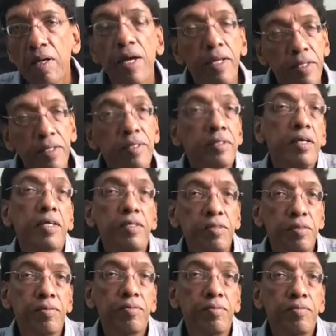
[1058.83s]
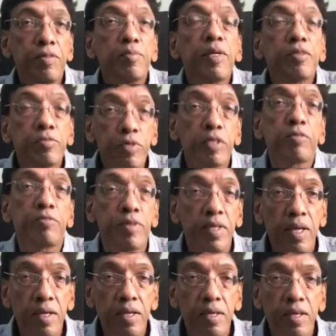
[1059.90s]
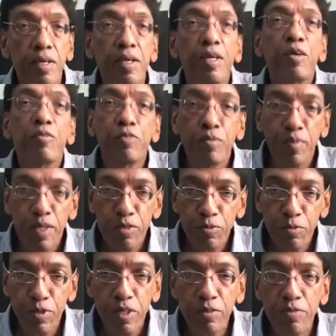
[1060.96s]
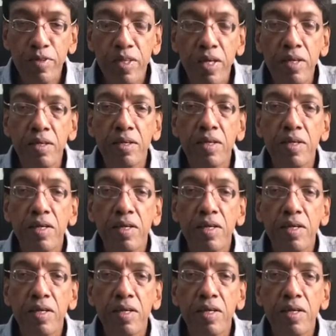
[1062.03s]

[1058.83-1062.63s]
At least we must work for that. We must work for that.